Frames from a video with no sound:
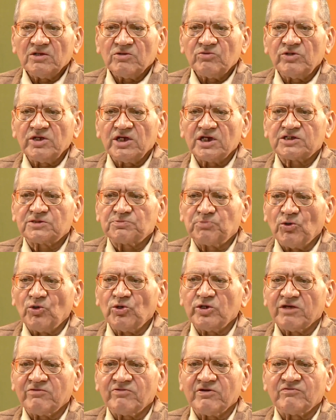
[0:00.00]
We
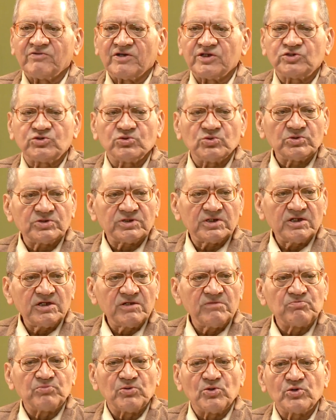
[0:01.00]
export our virtues,
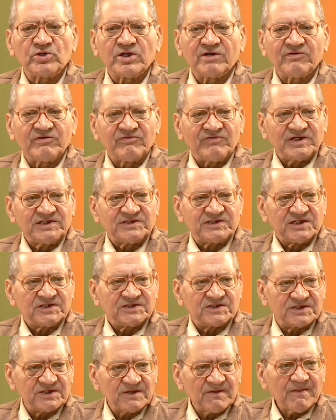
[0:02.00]
import our
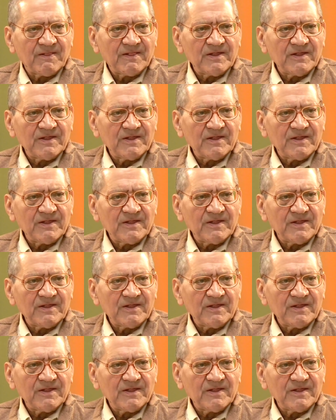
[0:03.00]
vices.